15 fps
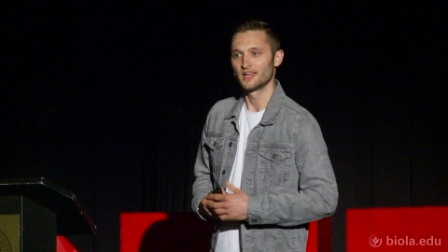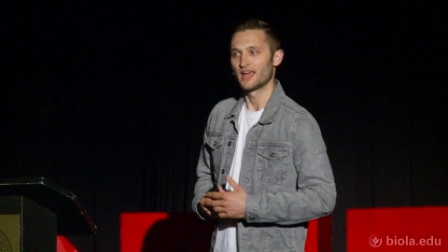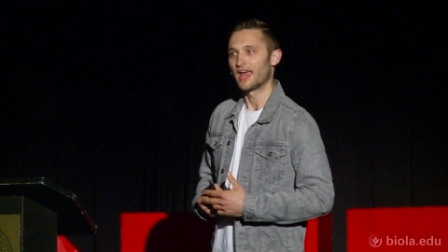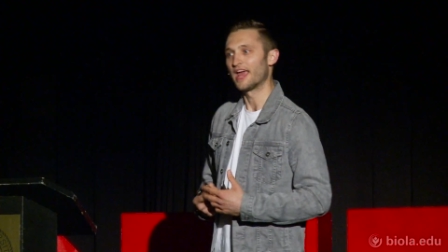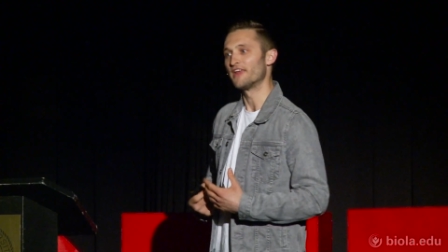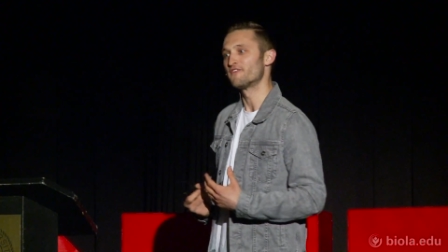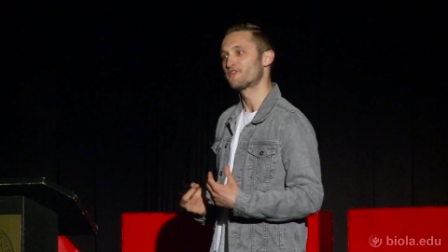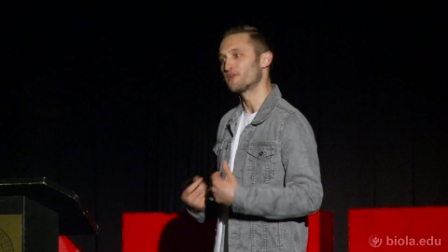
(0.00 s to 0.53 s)

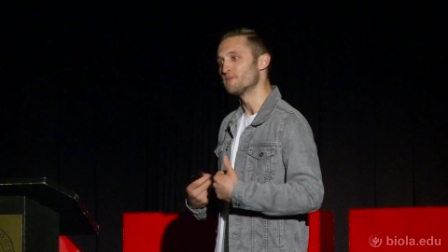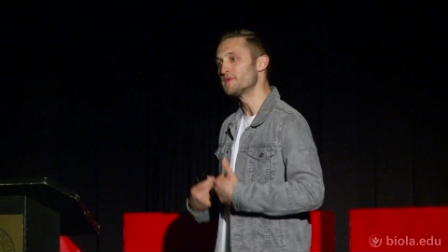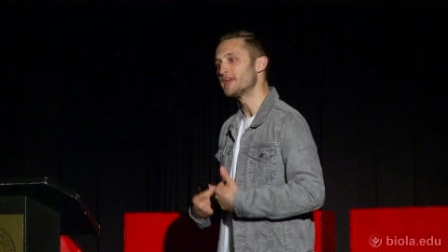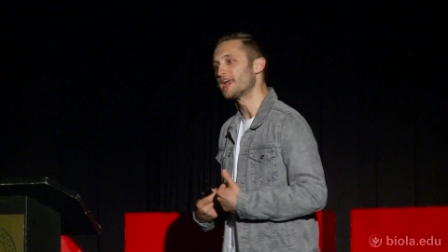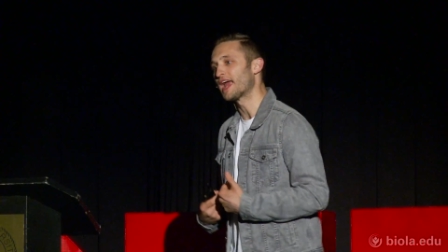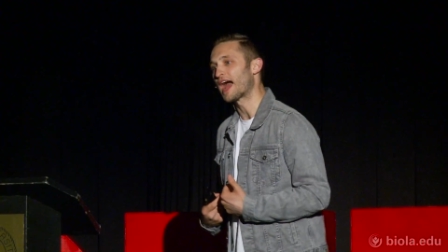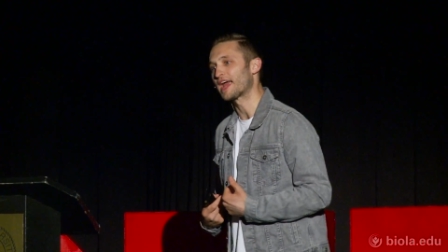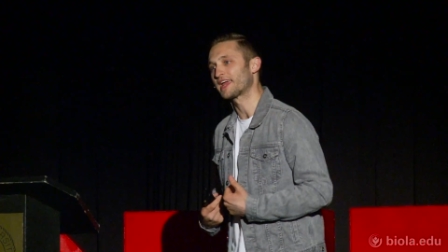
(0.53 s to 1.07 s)
And for
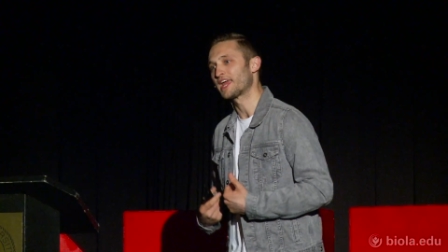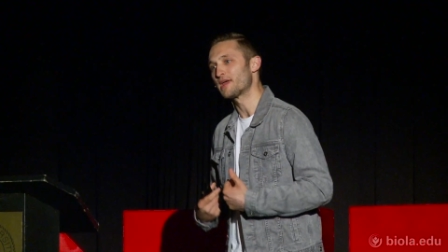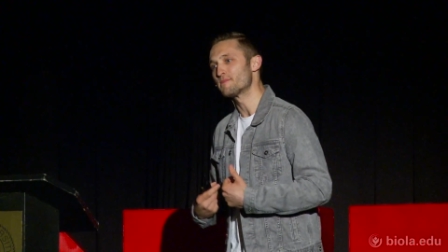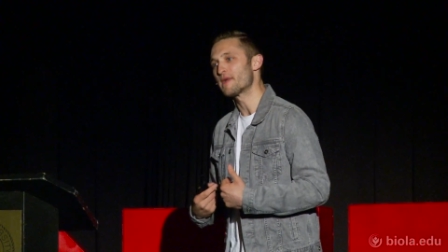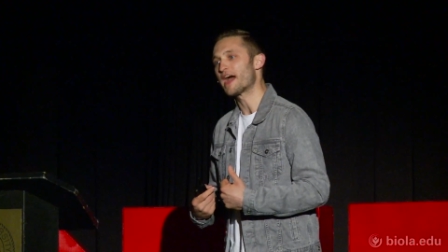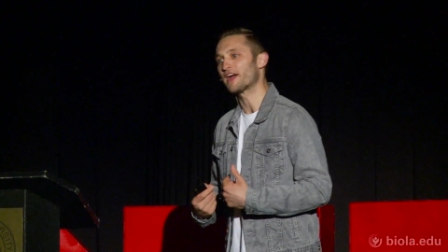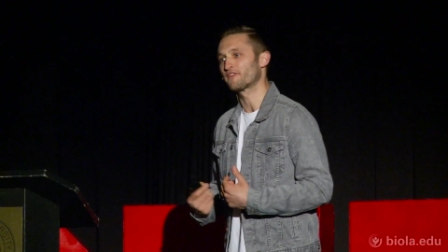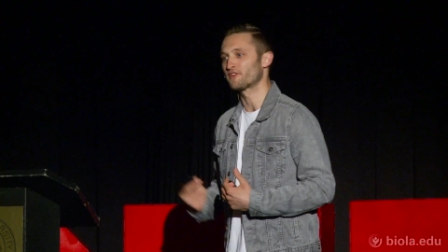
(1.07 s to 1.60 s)
me, I came
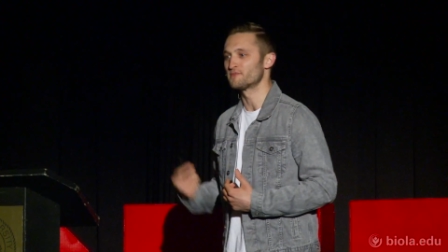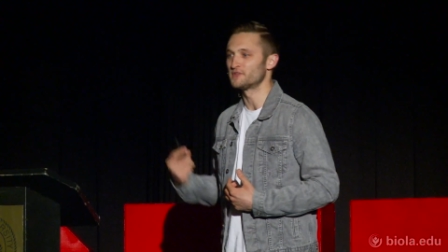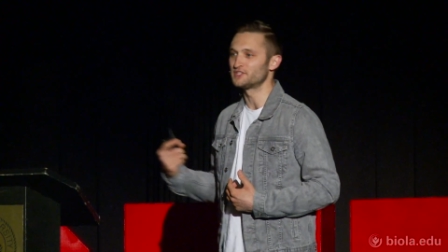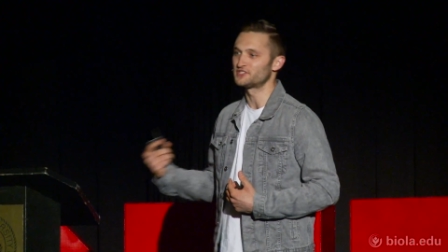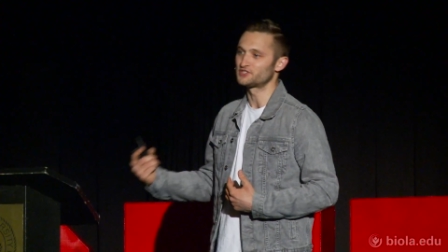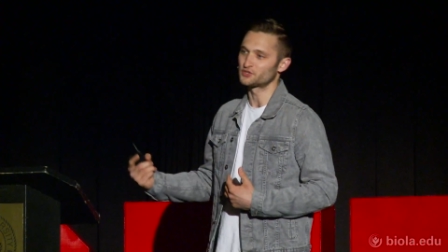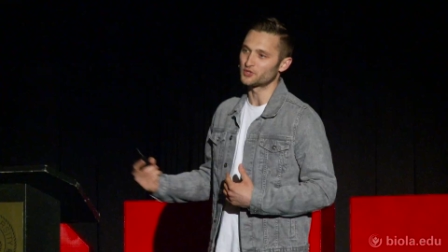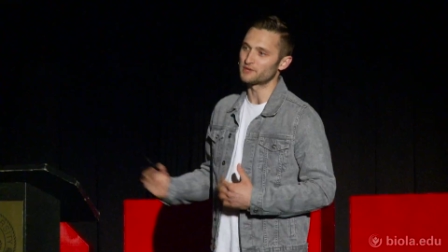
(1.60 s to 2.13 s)
back from
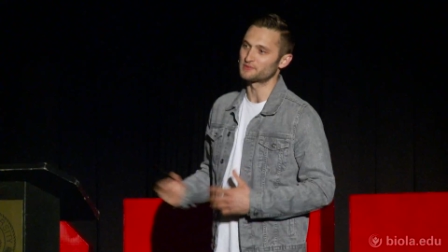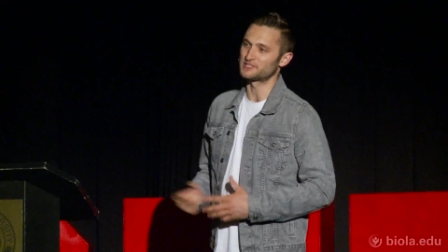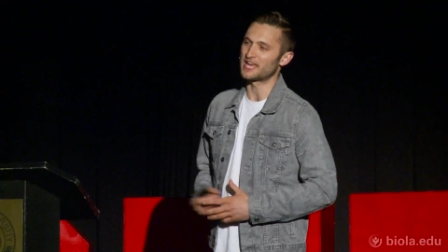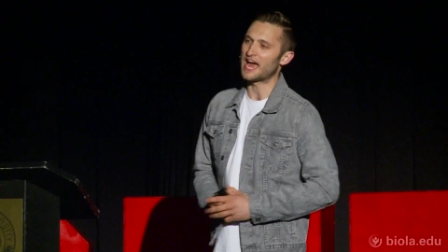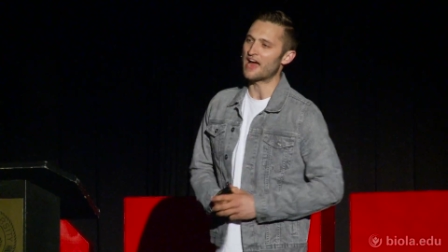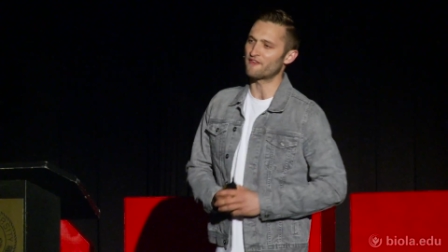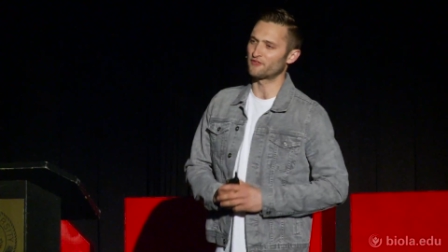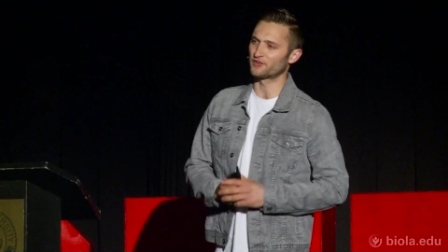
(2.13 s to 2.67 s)
these trips to
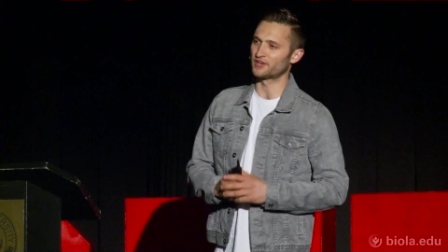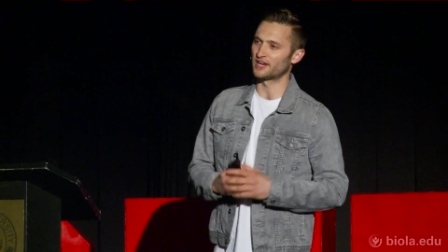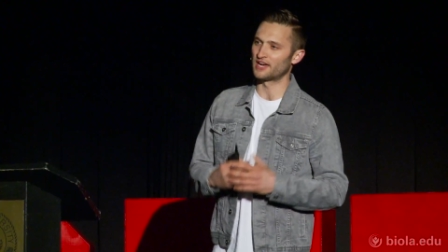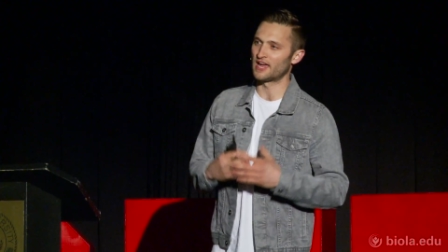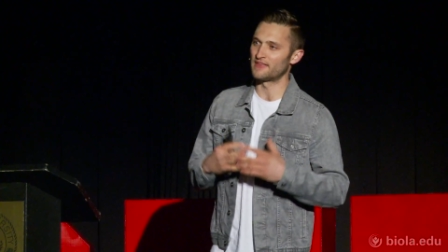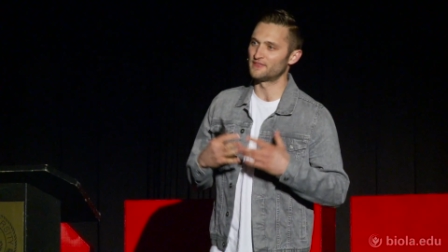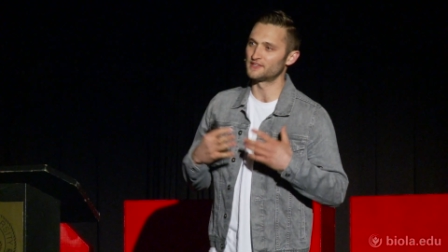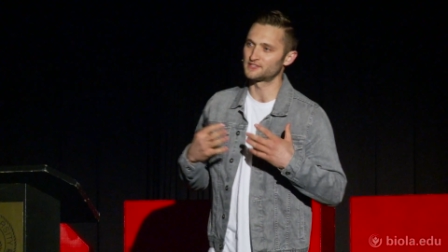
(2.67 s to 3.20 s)
Africa
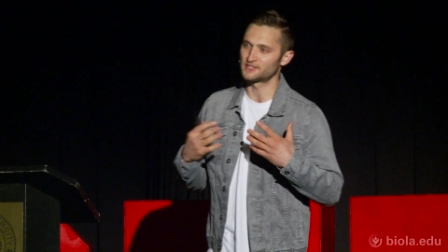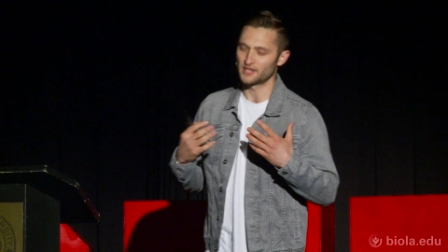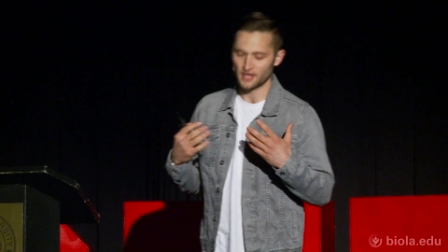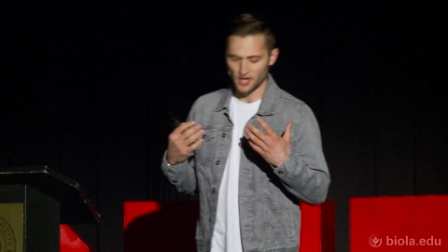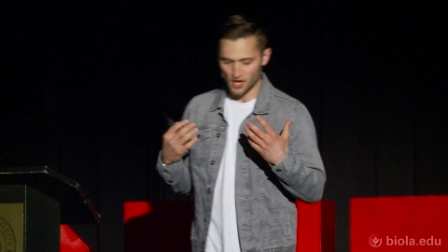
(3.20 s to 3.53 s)
and, this,